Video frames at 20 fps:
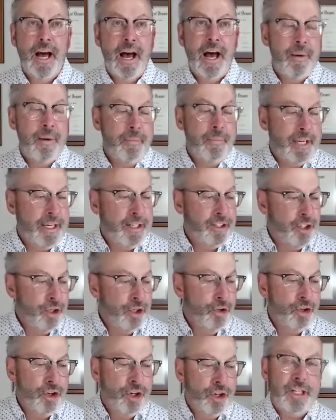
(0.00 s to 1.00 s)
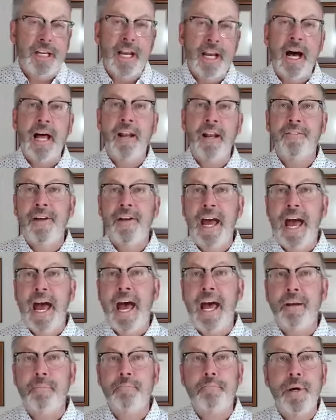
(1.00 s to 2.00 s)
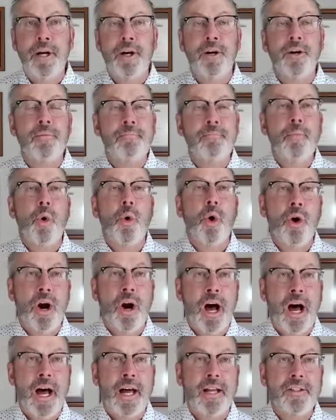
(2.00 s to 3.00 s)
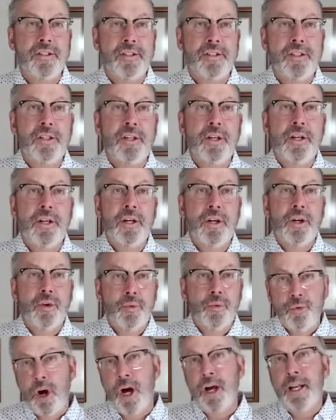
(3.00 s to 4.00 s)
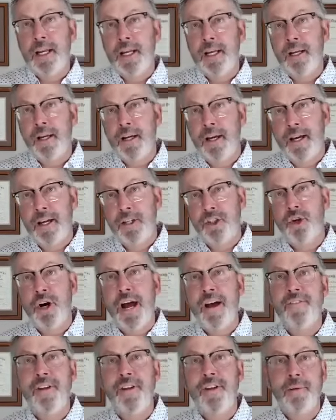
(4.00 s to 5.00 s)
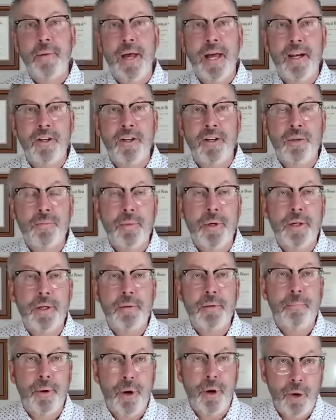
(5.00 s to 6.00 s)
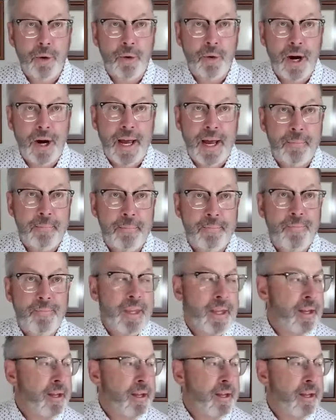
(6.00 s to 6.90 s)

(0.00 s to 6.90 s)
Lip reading: I mean, you could not have had bigger morons running a traffic management program